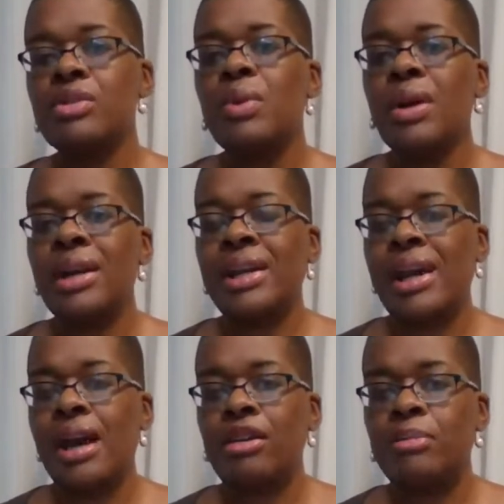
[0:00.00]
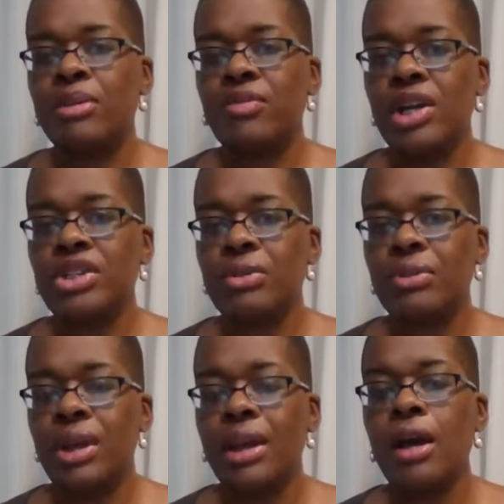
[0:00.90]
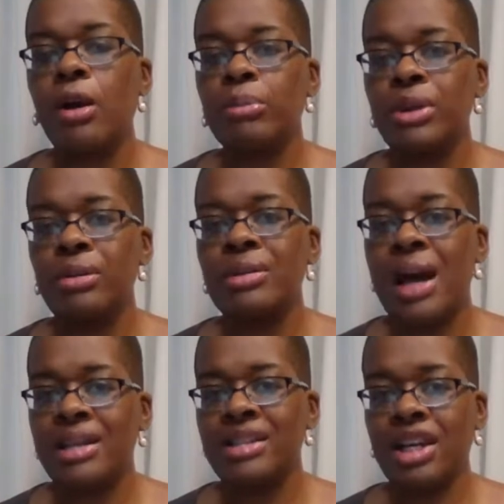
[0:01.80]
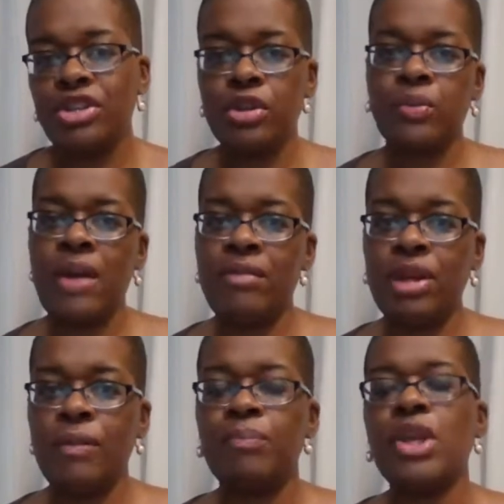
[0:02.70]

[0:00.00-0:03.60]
where an accounting professional can help you dissect your revenue.